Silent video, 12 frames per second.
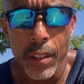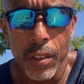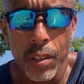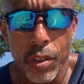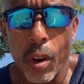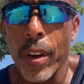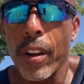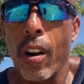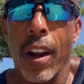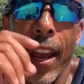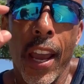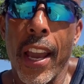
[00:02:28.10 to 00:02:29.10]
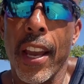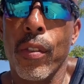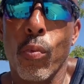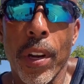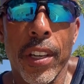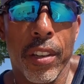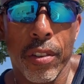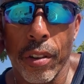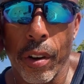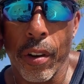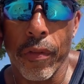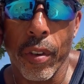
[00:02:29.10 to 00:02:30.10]
So in our head, we
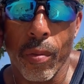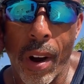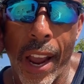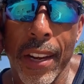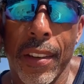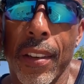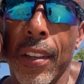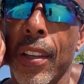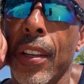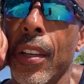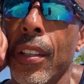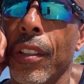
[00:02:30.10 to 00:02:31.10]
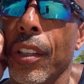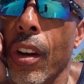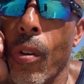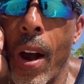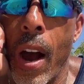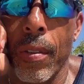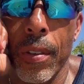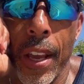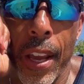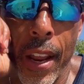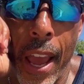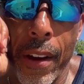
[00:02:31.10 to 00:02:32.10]
deserve the right to go out
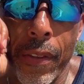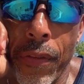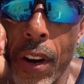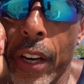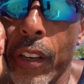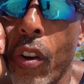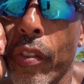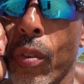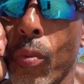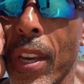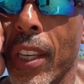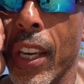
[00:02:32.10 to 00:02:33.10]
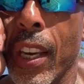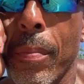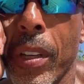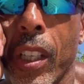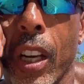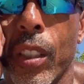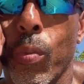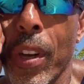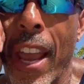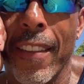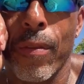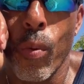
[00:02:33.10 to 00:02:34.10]
and have fun on the weekend because
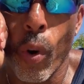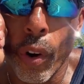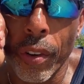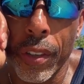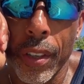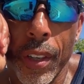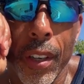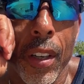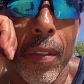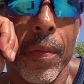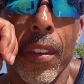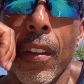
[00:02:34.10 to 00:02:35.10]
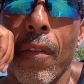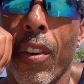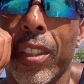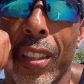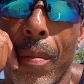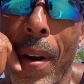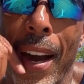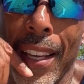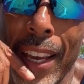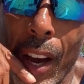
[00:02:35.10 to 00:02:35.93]
we have worked for somebody